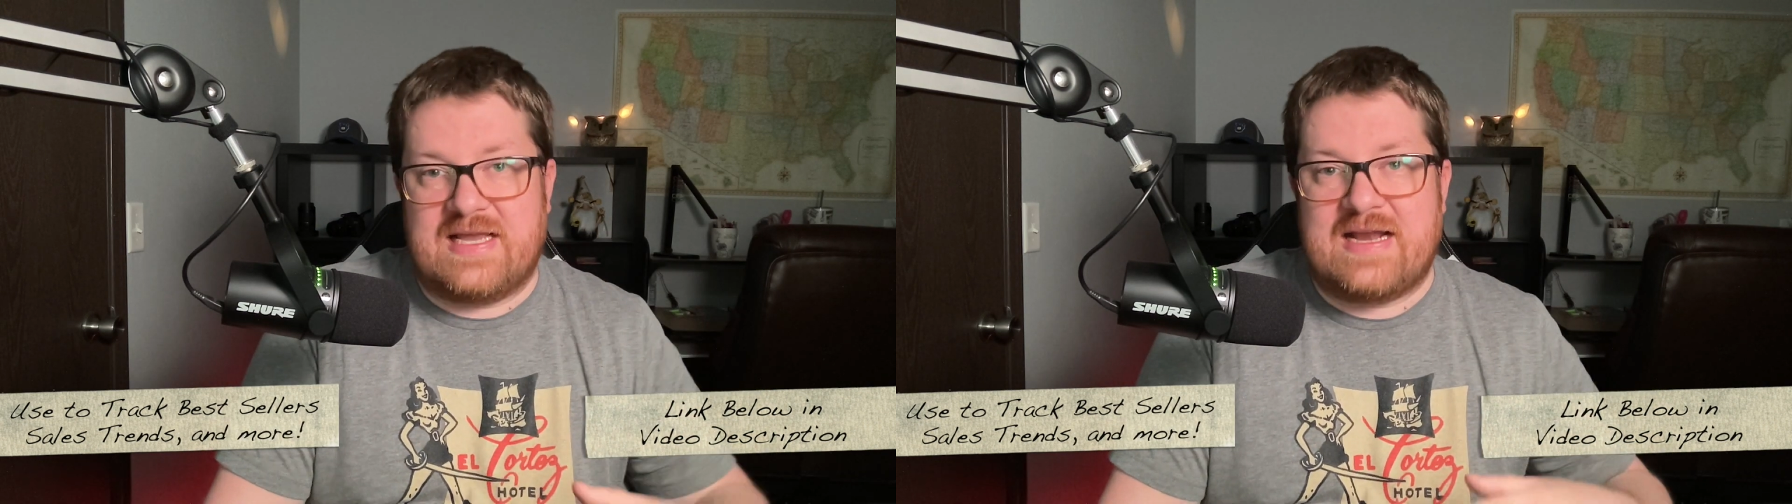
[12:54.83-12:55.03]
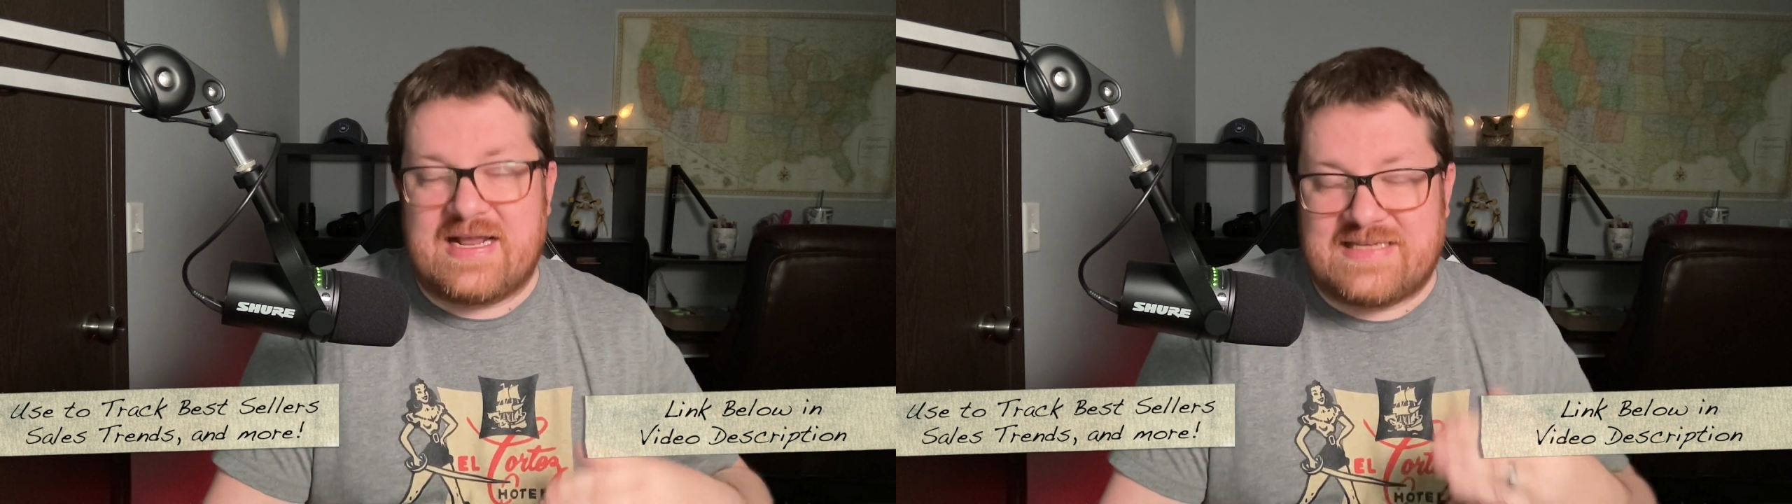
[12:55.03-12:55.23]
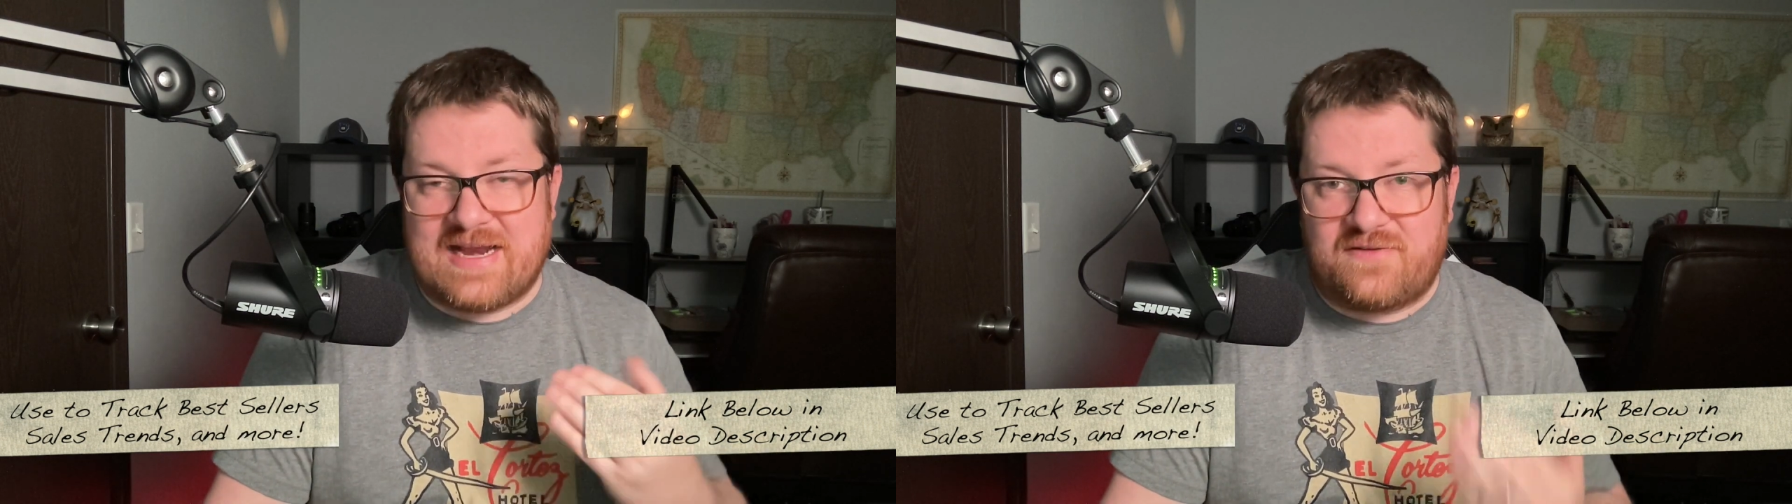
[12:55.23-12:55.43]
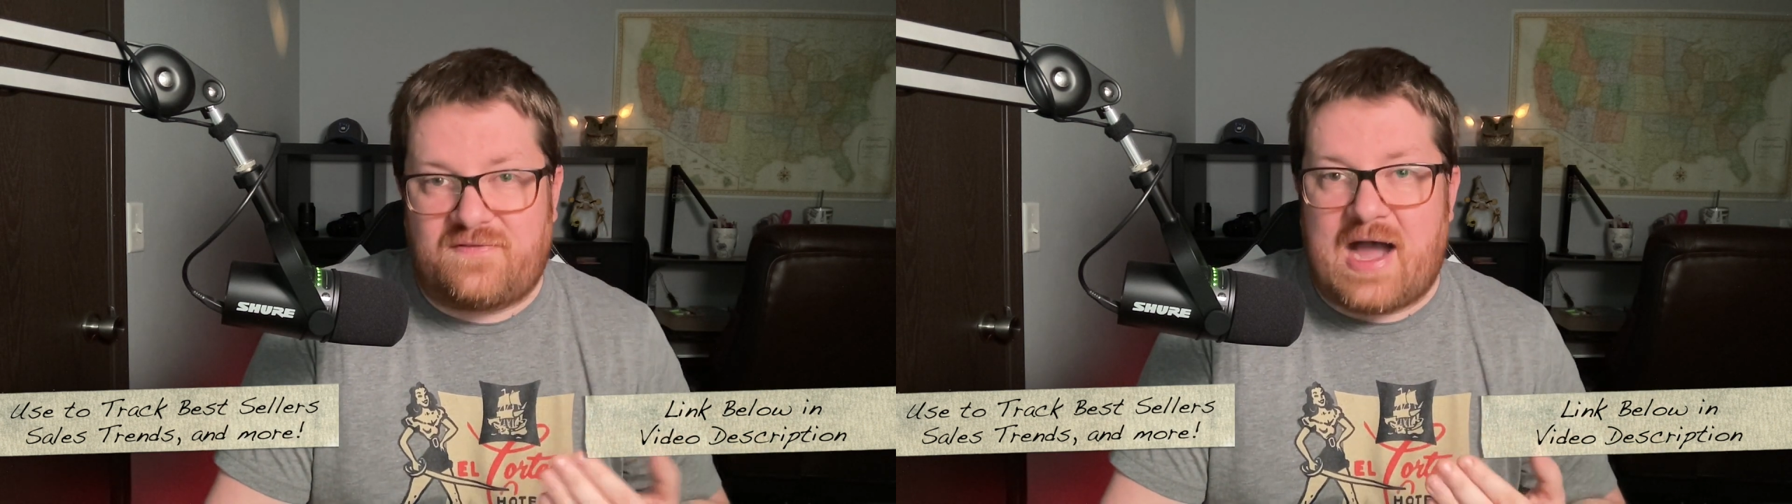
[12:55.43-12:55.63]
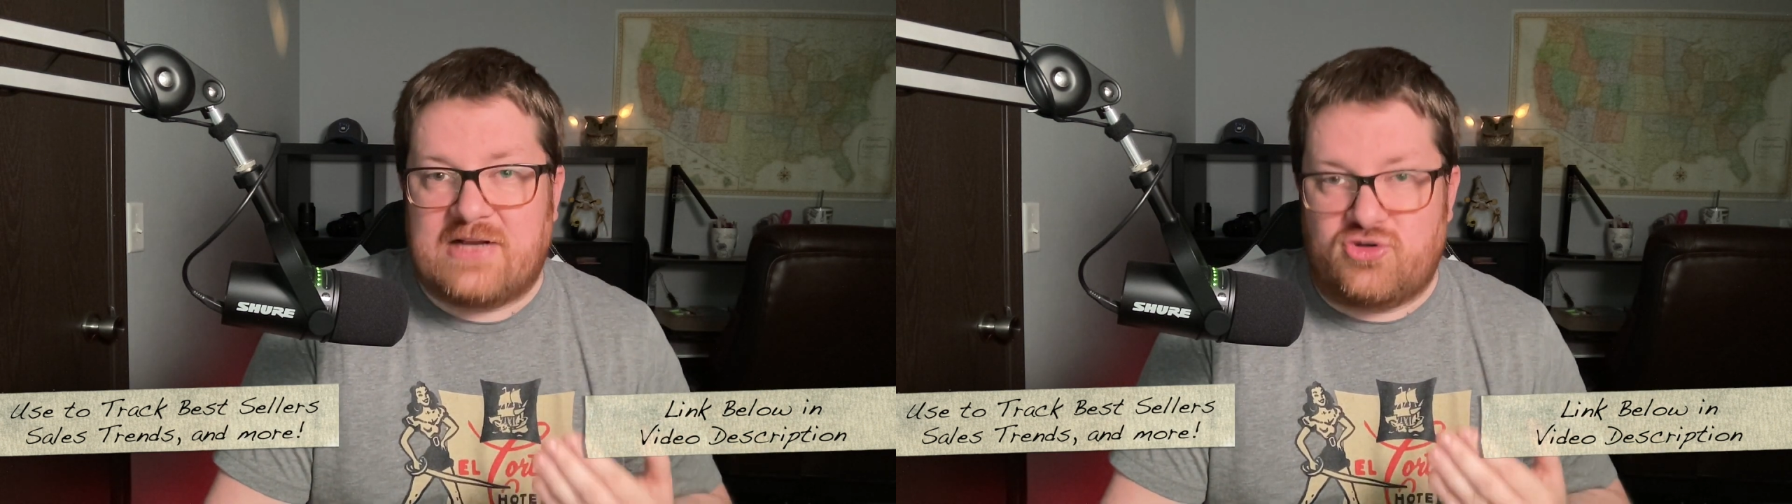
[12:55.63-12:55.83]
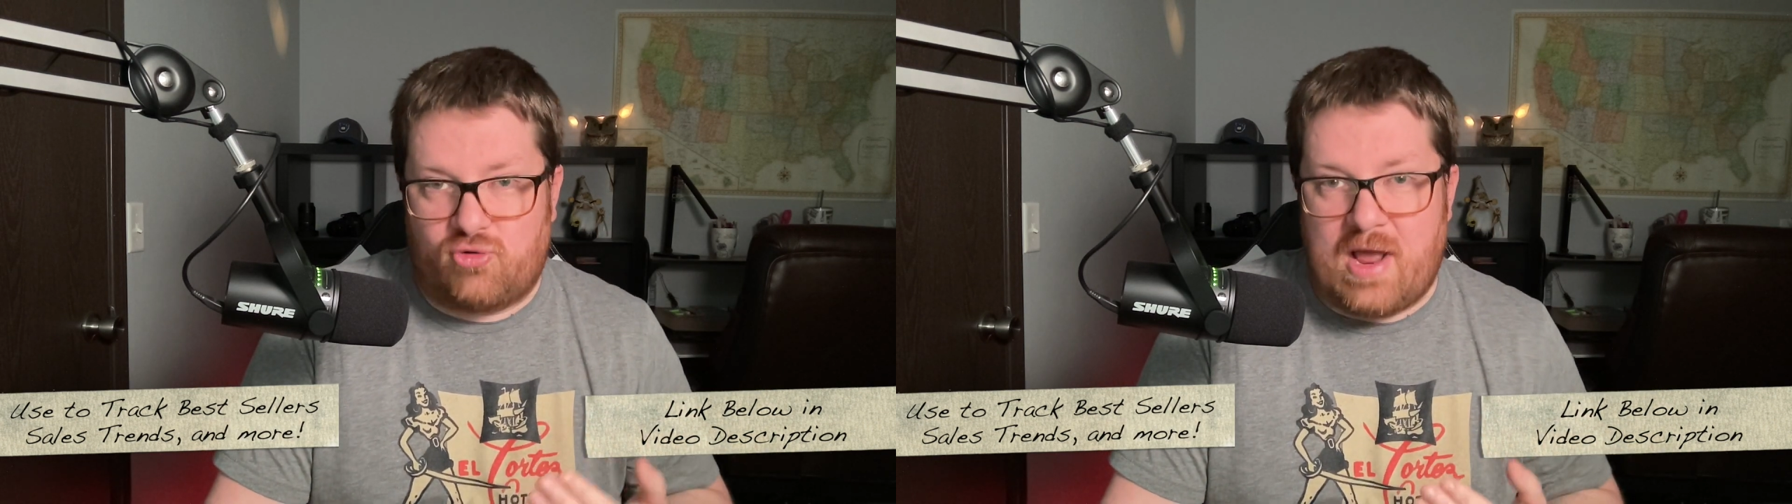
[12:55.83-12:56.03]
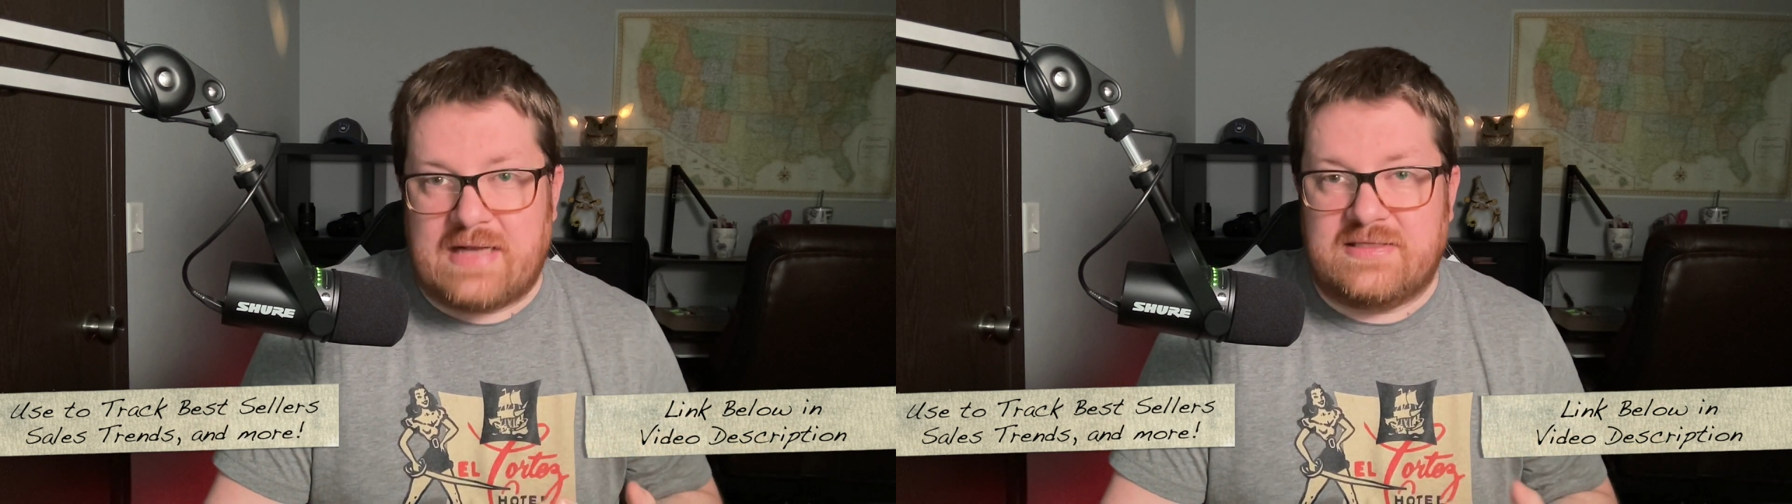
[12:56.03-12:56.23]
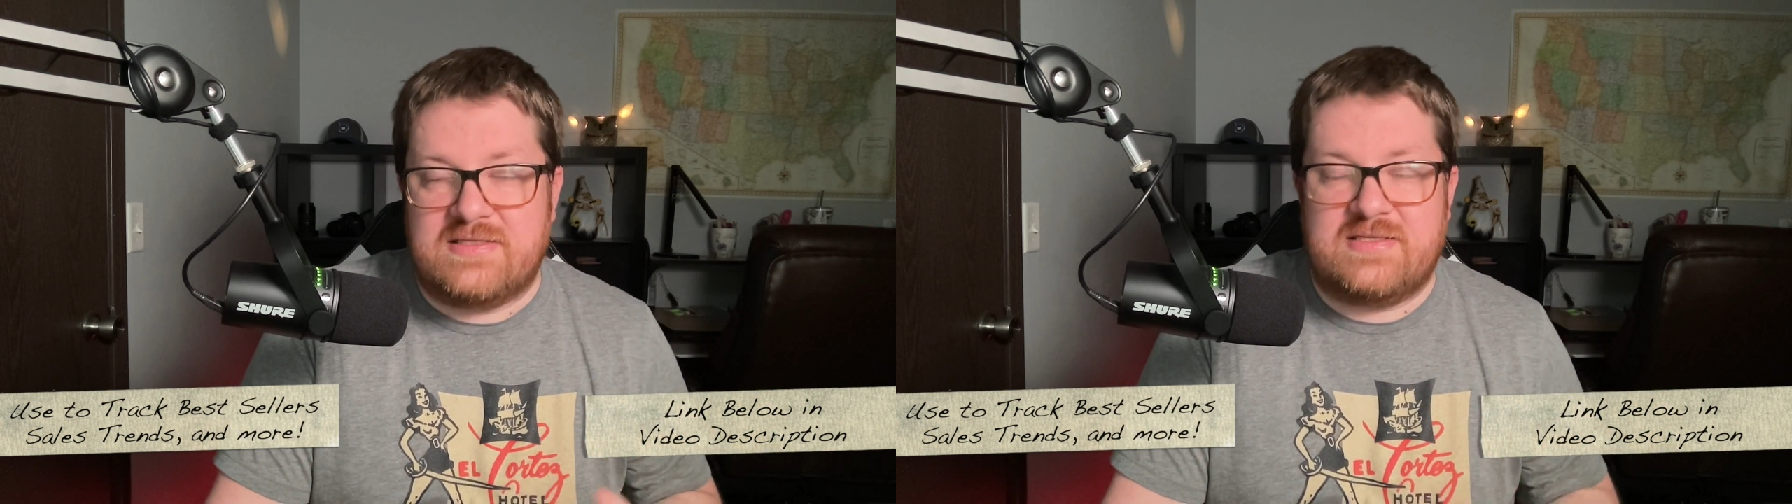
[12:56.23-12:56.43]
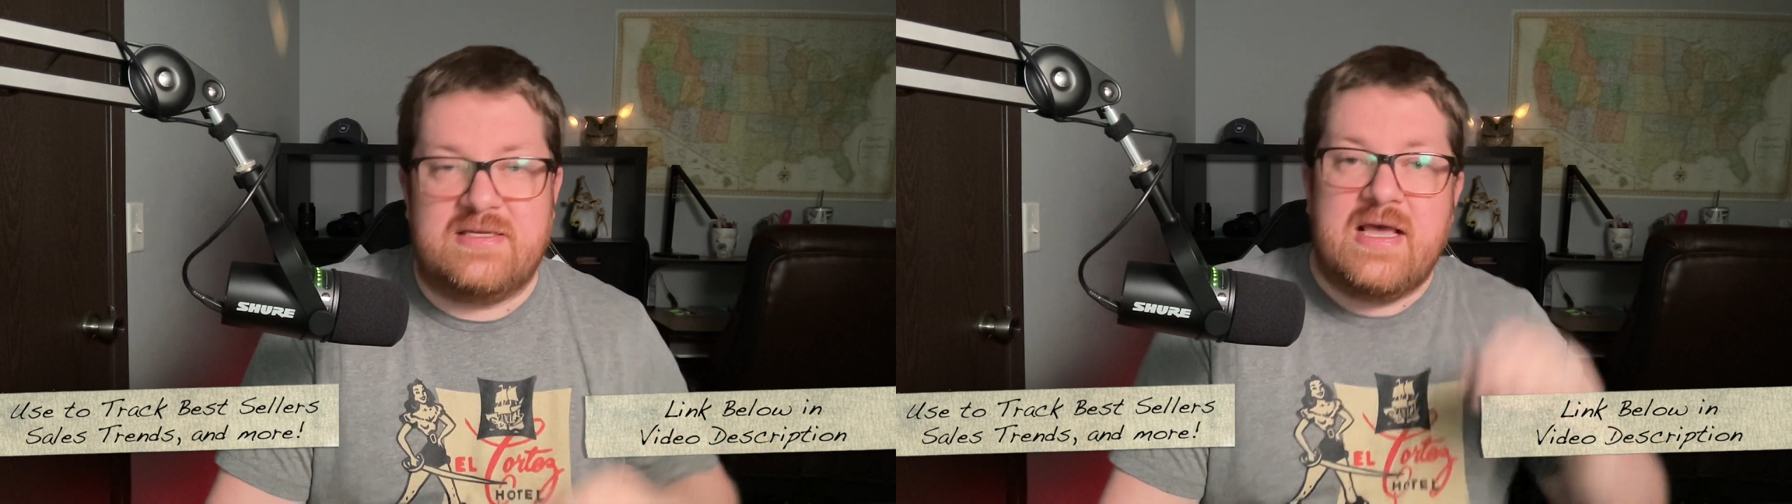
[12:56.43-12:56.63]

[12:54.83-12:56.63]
and identify trends.